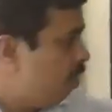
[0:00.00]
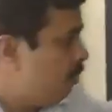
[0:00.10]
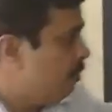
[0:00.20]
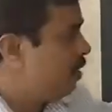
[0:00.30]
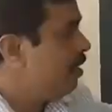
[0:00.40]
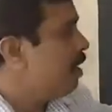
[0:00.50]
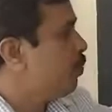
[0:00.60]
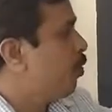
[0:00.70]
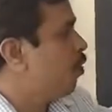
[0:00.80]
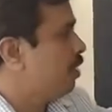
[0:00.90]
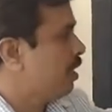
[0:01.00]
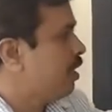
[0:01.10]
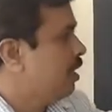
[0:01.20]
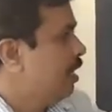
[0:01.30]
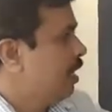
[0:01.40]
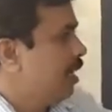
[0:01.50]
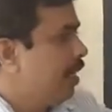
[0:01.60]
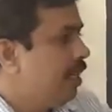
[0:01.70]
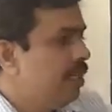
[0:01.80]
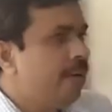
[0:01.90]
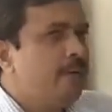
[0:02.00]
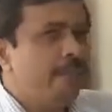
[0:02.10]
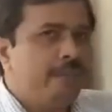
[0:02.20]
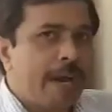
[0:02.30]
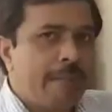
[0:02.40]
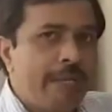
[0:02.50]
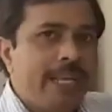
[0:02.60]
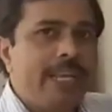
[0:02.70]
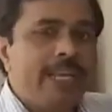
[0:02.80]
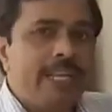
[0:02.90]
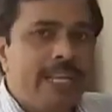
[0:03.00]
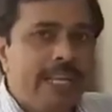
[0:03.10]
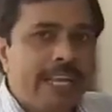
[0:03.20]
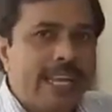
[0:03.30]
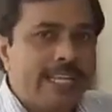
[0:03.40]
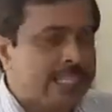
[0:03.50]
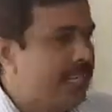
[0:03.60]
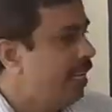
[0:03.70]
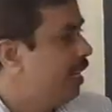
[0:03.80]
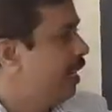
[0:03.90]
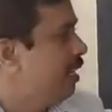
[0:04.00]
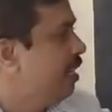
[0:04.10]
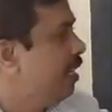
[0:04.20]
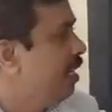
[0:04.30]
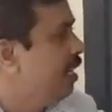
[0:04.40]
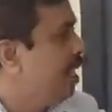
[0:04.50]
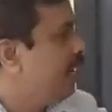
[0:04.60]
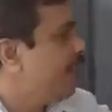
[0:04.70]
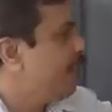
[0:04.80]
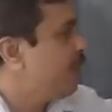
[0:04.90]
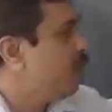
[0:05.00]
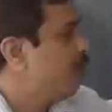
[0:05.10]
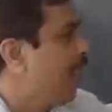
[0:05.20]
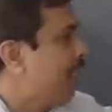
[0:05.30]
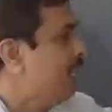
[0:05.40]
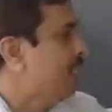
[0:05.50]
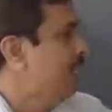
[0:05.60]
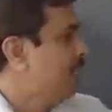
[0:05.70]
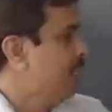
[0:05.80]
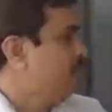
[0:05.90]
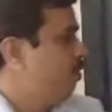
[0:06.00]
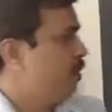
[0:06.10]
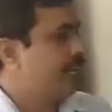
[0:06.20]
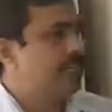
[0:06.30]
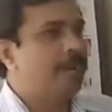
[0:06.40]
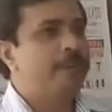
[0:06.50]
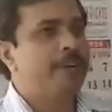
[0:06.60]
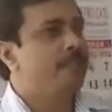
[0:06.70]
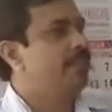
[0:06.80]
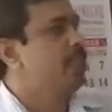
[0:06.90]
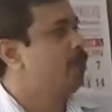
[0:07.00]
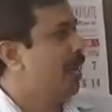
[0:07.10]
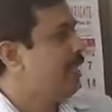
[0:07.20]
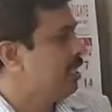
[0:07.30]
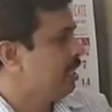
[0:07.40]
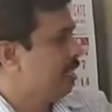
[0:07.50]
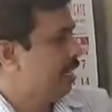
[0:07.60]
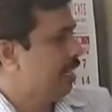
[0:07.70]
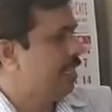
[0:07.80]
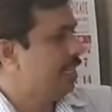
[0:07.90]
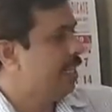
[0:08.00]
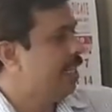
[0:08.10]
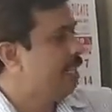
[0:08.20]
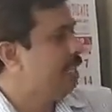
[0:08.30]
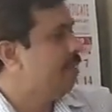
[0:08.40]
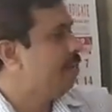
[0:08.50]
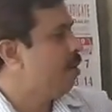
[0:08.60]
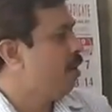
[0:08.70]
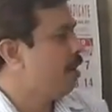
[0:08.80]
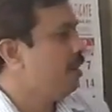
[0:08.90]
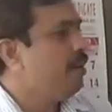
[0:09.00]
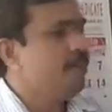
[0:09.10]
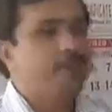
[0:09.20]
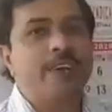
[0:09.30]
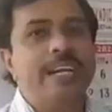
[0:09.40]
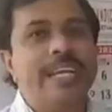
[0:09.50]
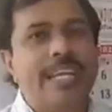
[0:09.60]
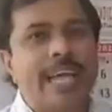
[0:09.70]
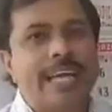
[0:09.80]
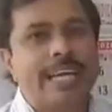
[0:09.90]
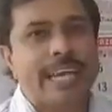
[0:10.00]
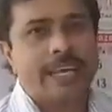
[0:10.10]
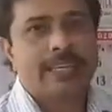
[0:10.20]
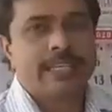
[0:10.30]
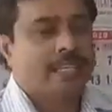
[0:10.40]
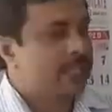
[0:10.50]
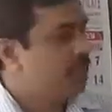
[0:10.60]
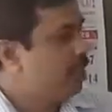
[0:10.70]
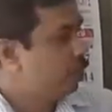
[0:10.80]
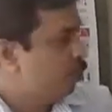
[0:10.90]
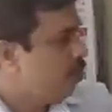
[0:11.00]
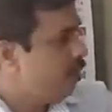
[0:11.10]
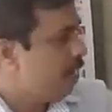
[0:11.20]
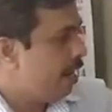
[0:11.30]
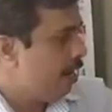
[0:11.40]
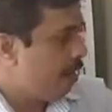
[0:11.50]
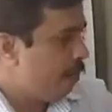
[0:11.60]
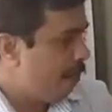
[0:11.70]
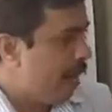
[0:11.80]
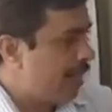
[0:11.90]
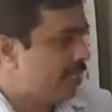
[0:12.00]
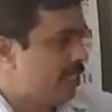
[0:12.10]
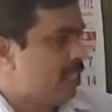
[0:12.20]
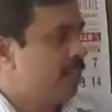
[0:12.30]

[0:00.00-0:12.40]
observed this process in the family Liliaceae, in the liliaceous plants. For example of these plants, that is the lilium or the Fertilaria. These two plants